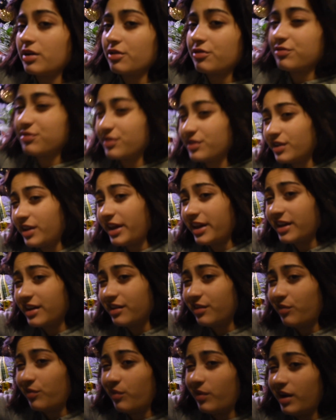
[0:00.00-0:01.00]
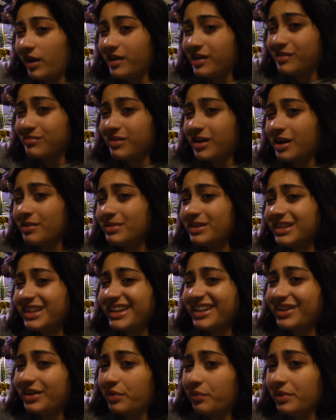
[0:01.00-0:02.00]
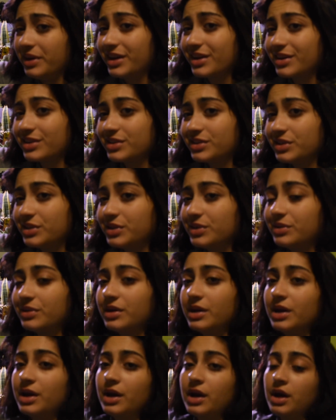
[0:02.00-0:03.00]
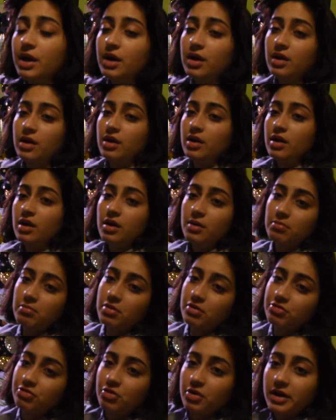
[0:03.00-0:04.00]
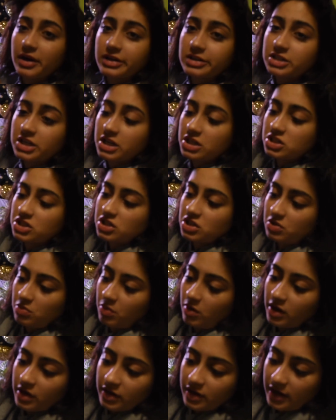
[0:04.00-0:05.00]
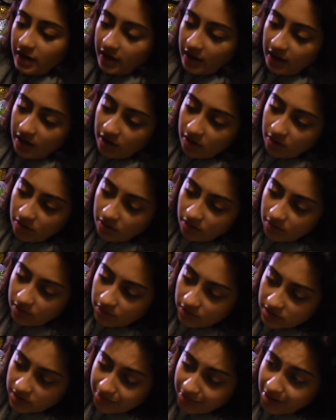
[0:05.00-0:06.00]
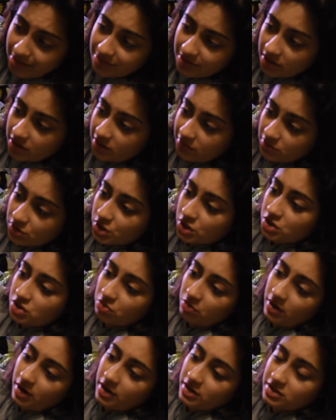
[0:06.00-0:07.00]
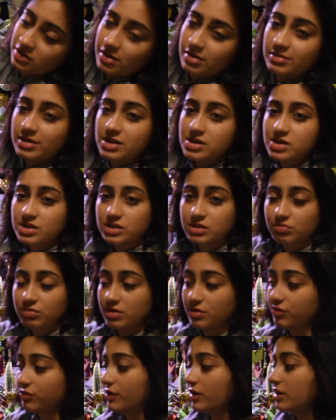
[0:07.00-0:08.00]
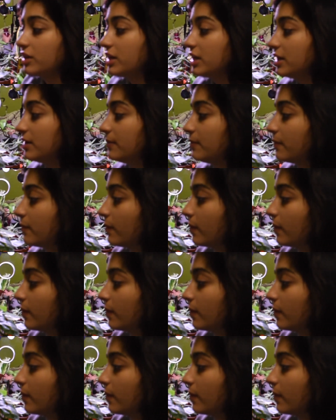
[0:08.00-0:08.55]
for like a while, probably like a week or two before I change the water out. Sometimes I don't even change the water. Sometimes I just refill it